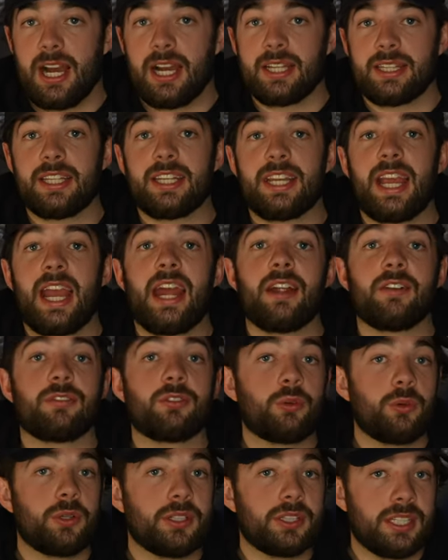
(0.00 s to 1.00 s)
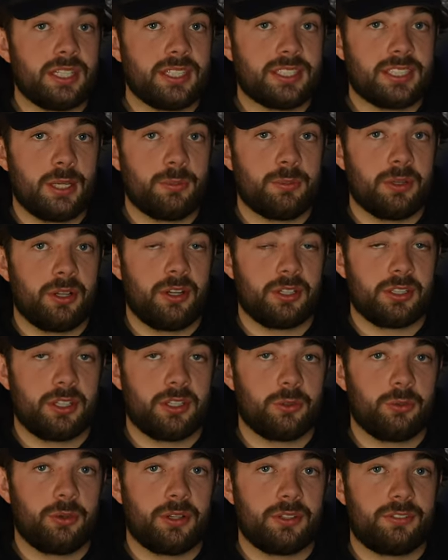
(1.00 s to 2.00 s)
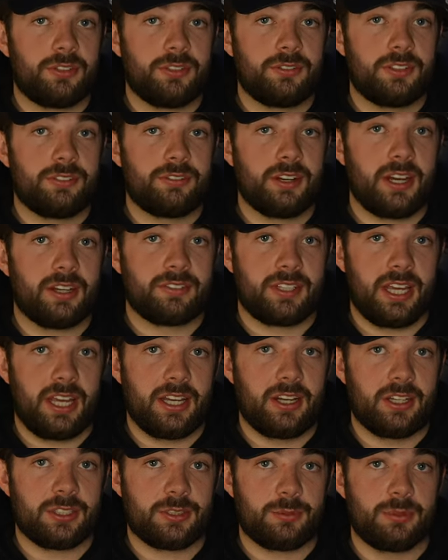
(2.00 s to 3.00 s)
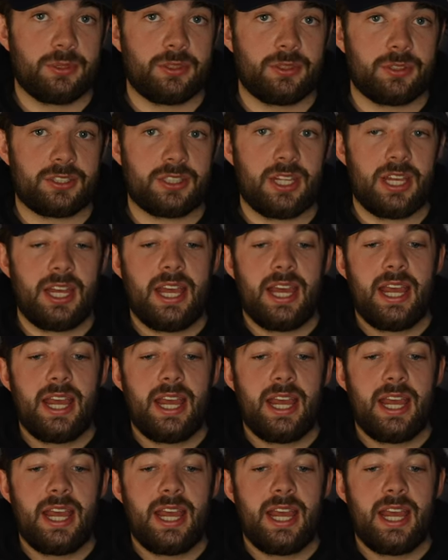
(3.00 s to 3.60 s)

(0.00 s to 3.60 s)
I think everyone thinks they belong on a one fifty-five Chaos Boost.